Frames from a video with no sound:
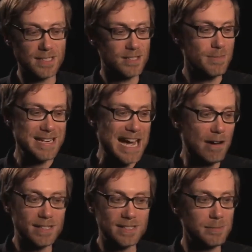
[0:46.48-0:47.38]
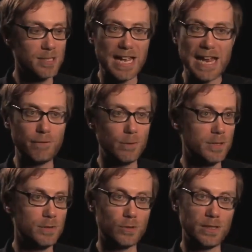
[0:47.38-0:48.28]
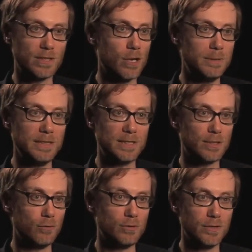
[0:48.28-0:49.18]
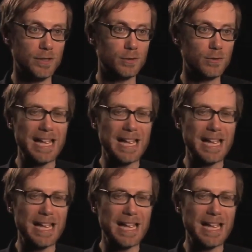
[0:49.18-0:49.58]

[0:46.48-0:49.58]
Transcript: to me now, it seems like everyone who tries comedy is controversial.